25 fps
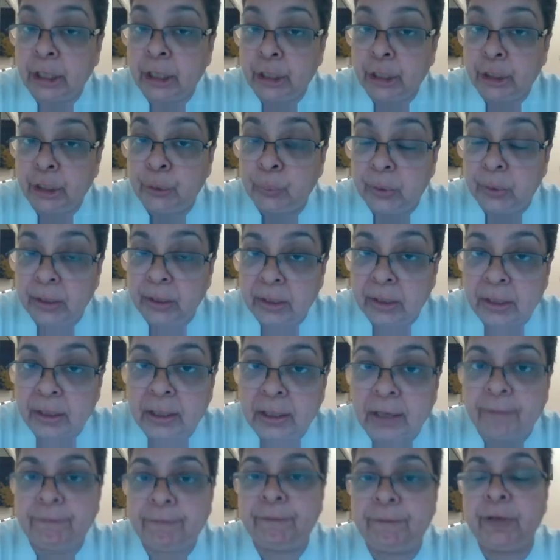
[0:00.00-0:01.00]
during
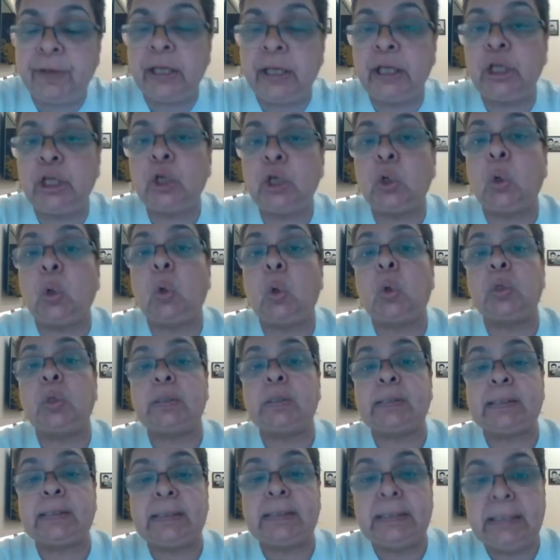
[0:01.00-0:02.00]
coughing or
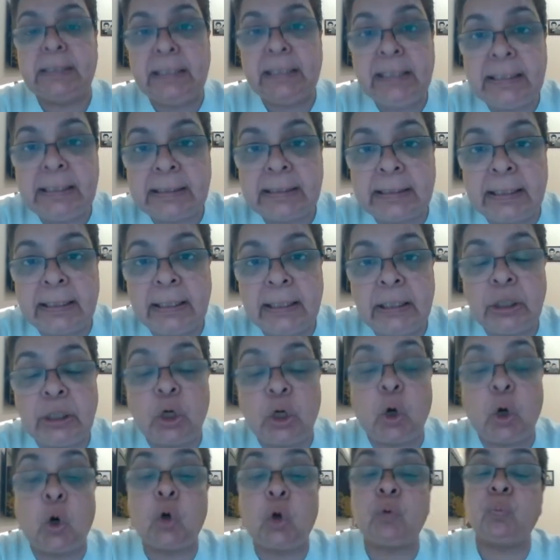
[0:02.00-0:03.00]
sneezing
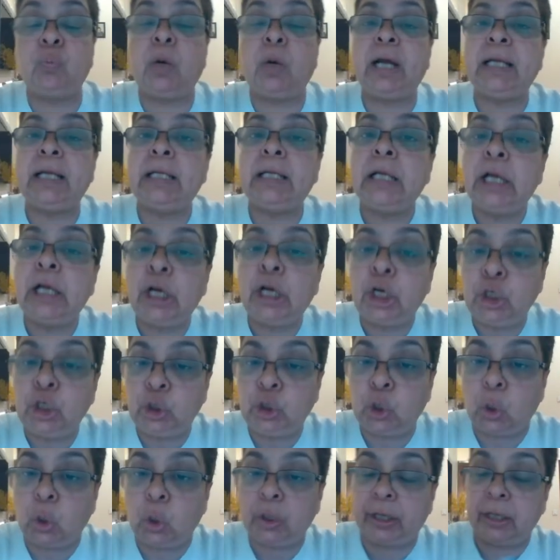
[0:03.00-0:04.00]
or while
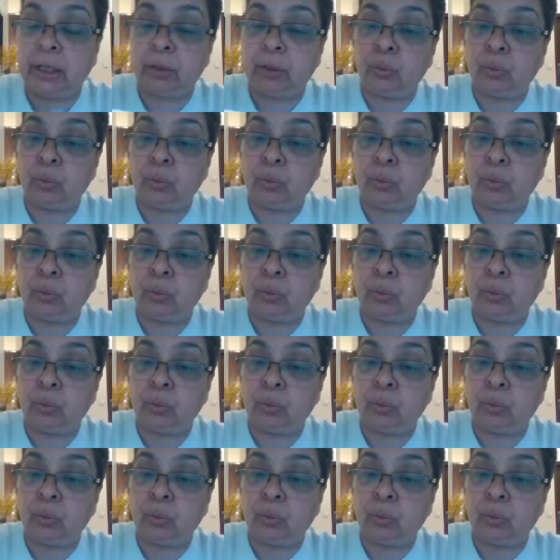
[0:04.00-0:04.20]
talking.